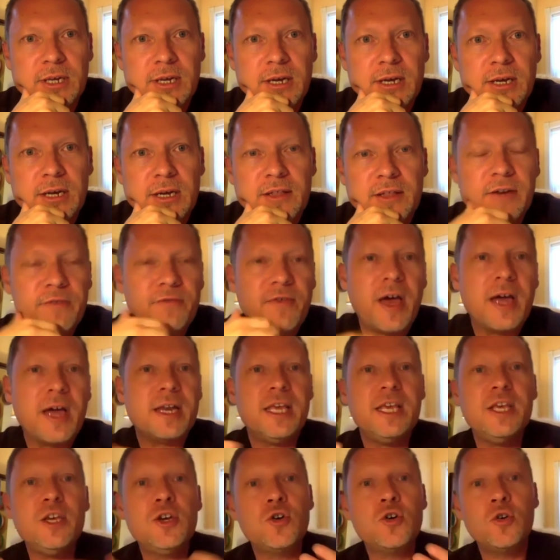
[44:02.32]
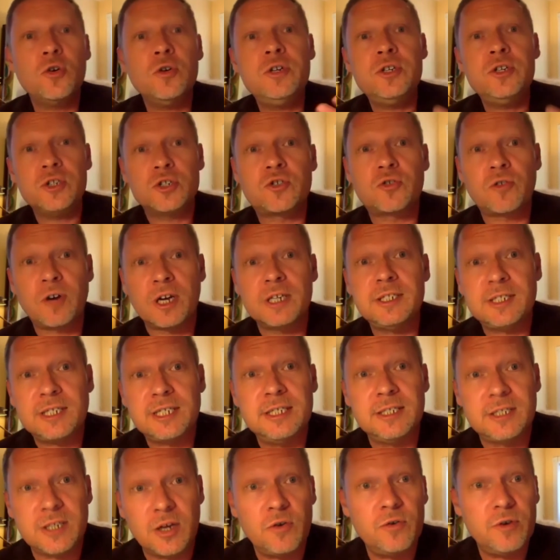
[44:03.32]
That in fact, he couldn't trust
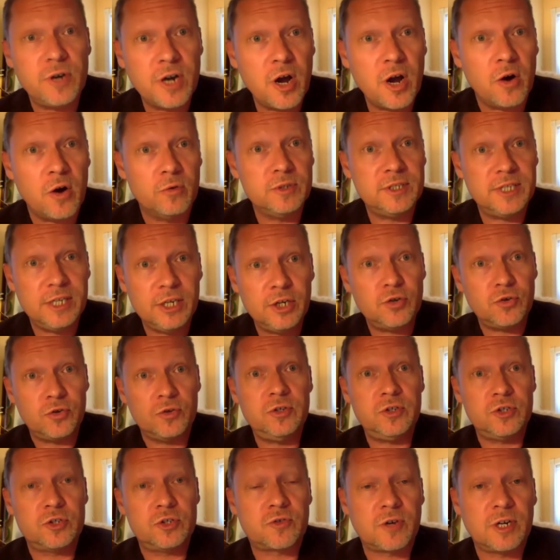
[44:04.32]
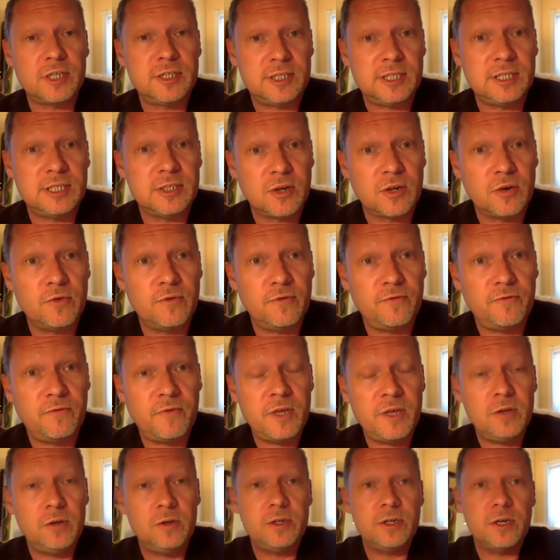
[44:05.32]
his own notes. He couldn't trust his own
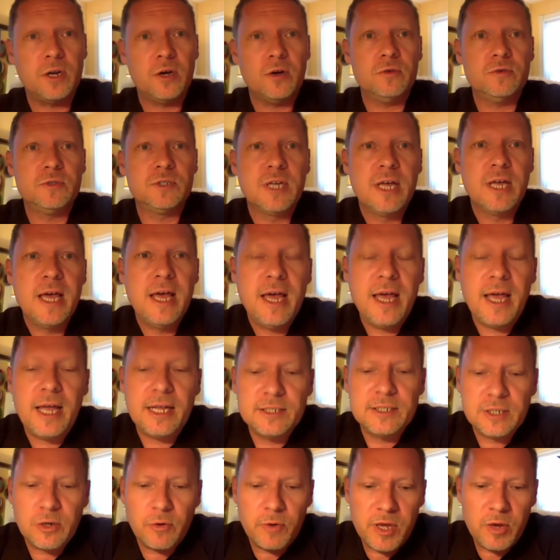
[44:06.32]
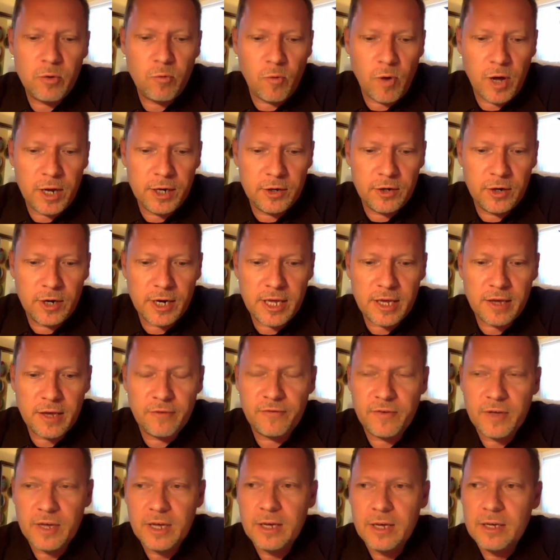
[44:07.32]
field notes. And so he wondered
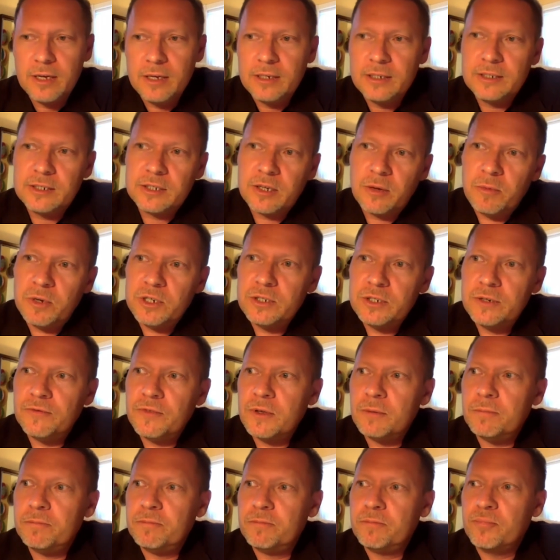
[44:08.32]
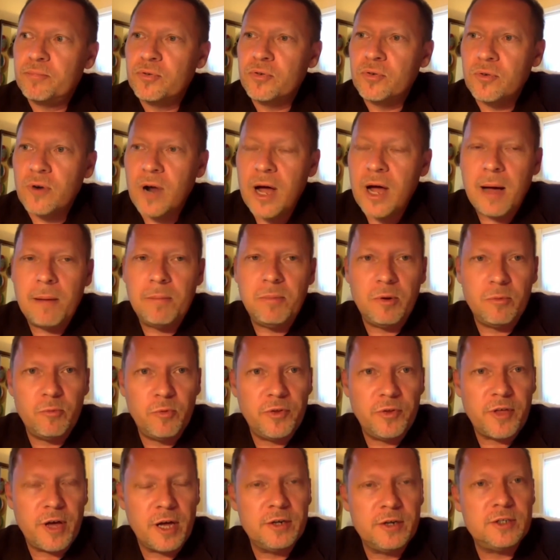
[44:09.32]
if so much of the problem
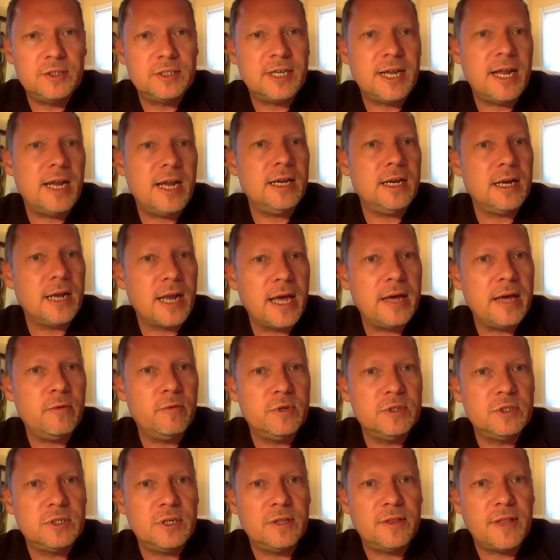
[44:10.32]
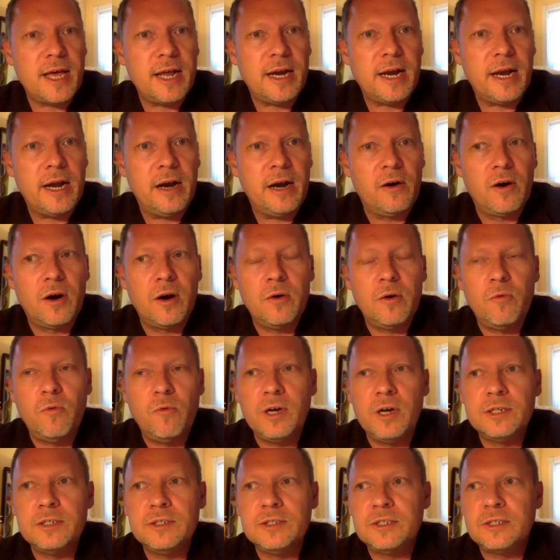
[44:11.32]
with understanding language in that era
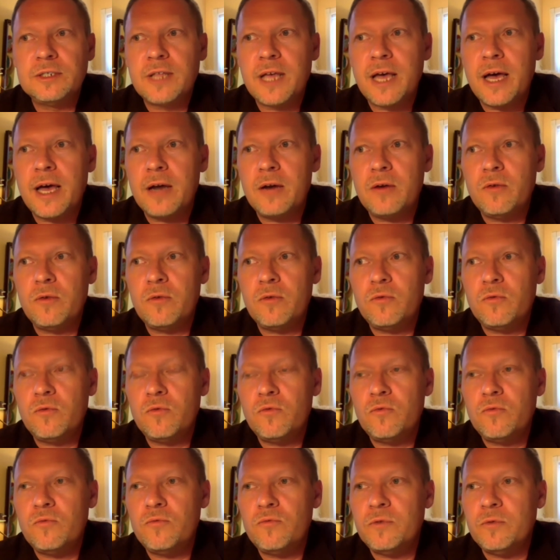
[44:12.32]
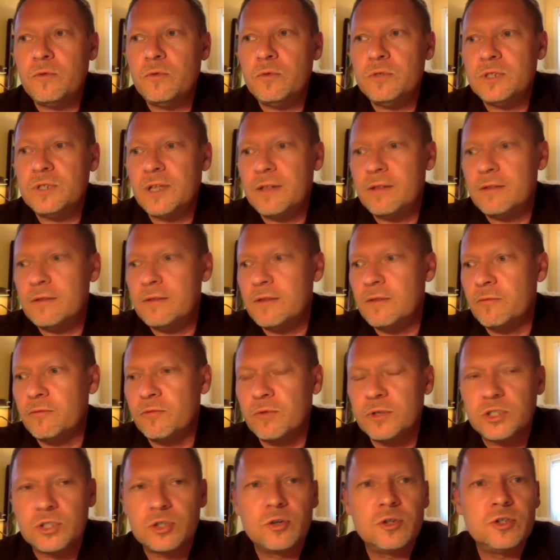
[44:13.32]
was that the
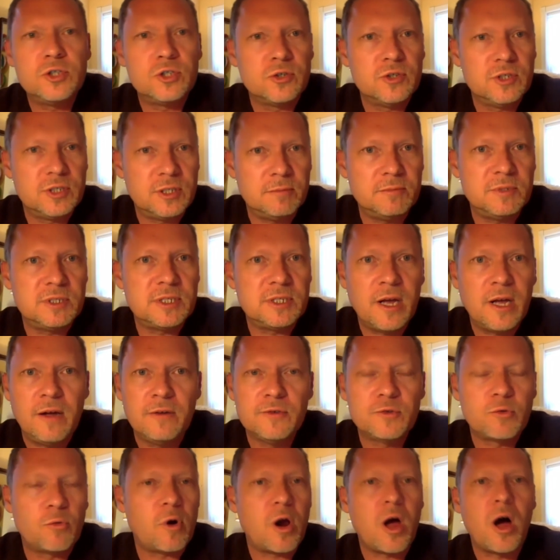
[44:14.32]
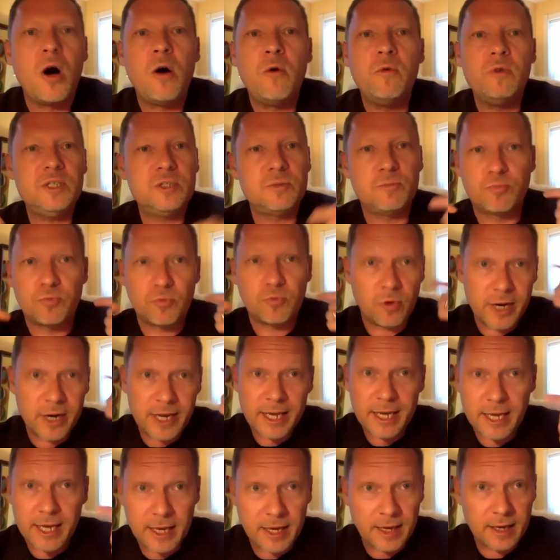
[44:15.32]
researchers themselves were always
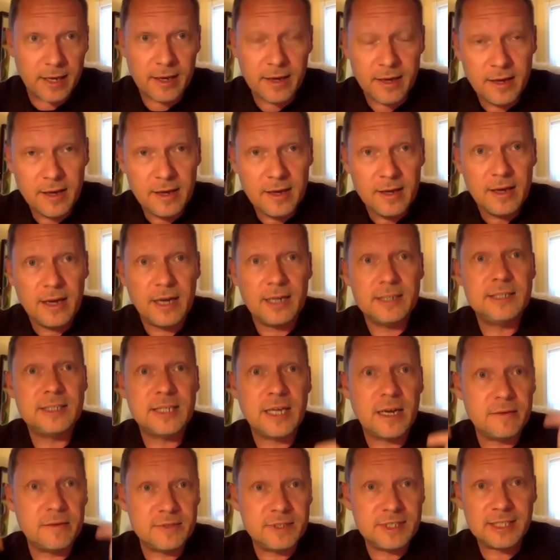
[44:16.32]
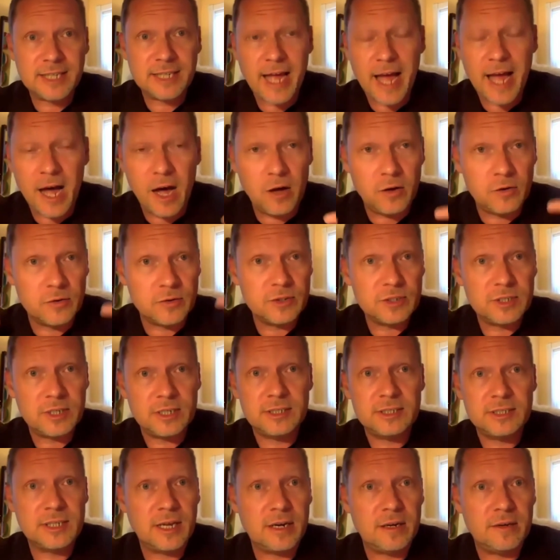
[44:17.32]
bringing a set of sounds and a
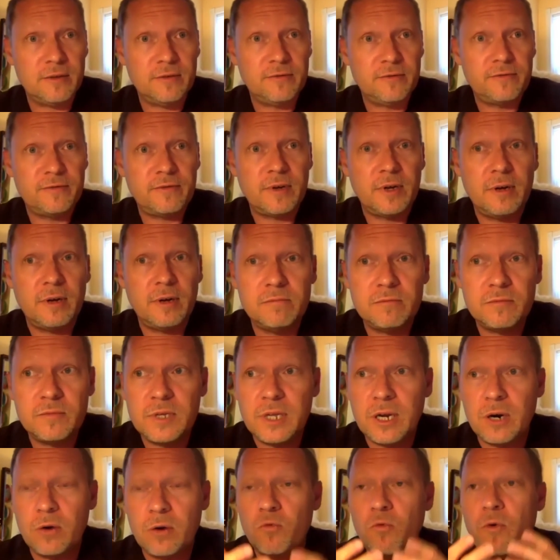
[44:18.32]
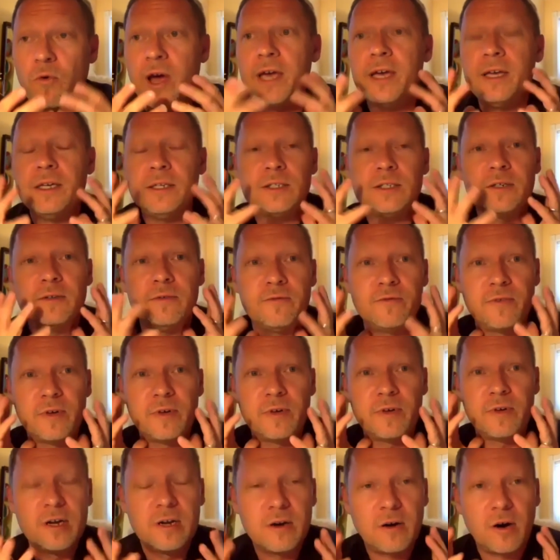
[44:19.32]
set of ways of
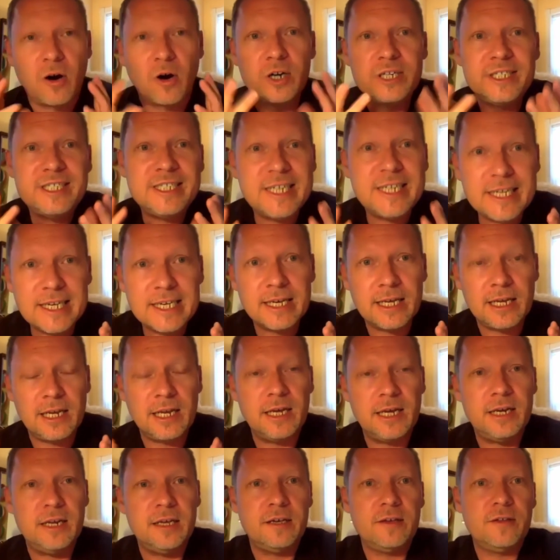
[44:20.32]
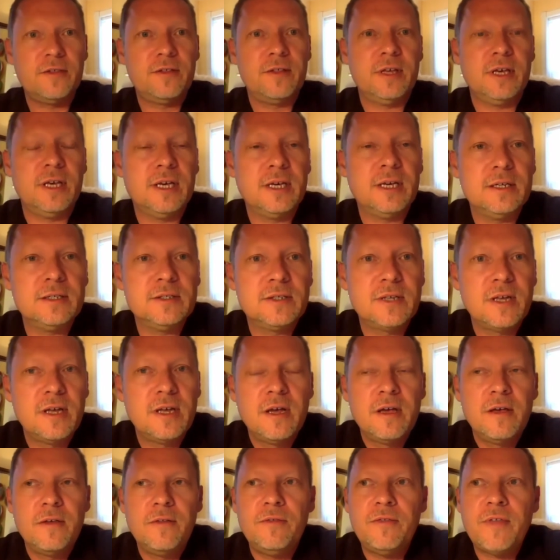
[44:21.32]
articulating things
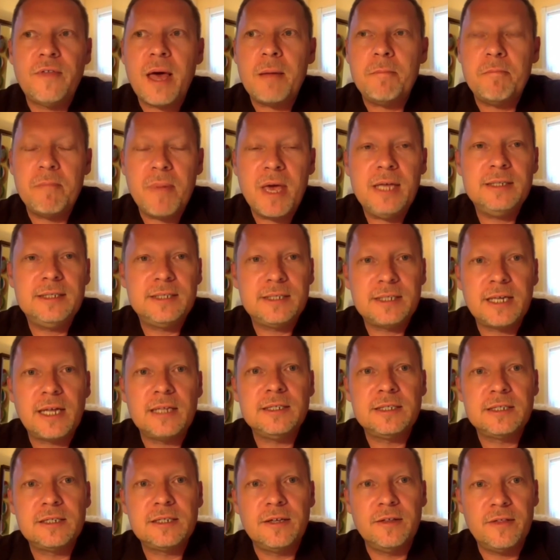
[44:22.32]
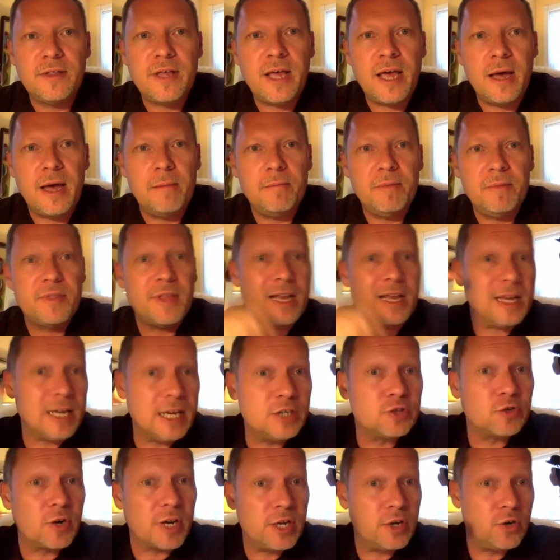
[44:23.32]
that made sense to them, but they
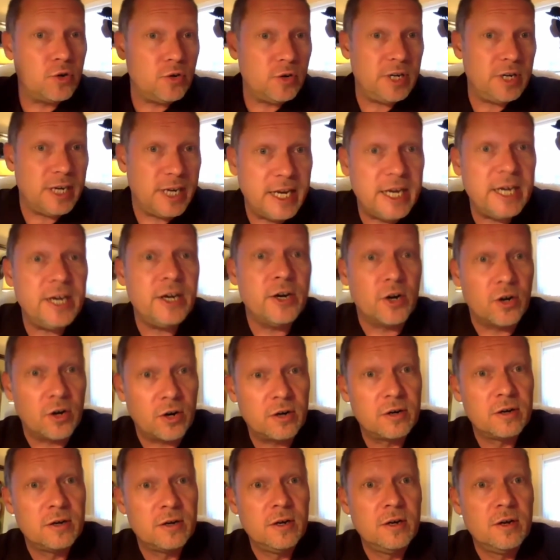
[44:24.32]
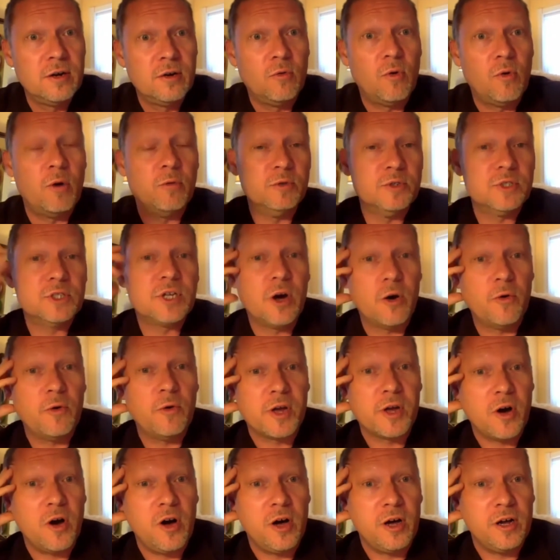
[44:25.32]
literally couldn't hear what was going
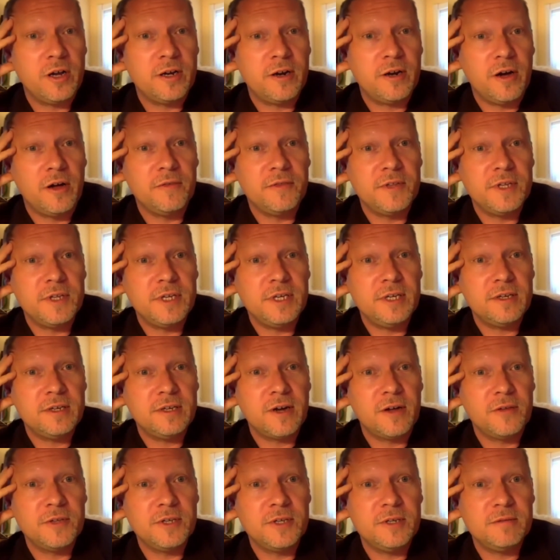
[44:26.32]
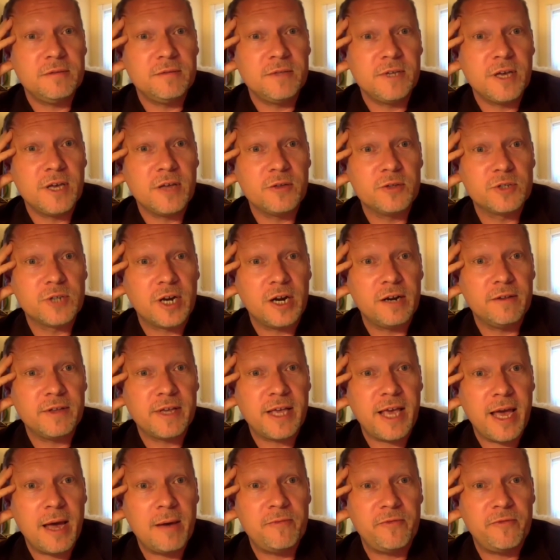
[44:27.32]
on the other side of the
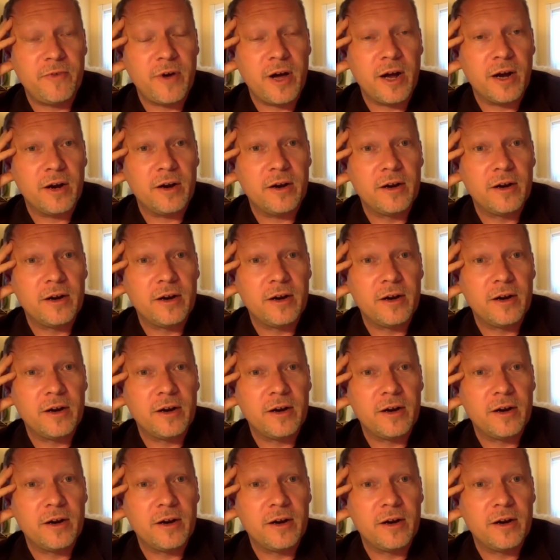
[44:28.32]
campfire.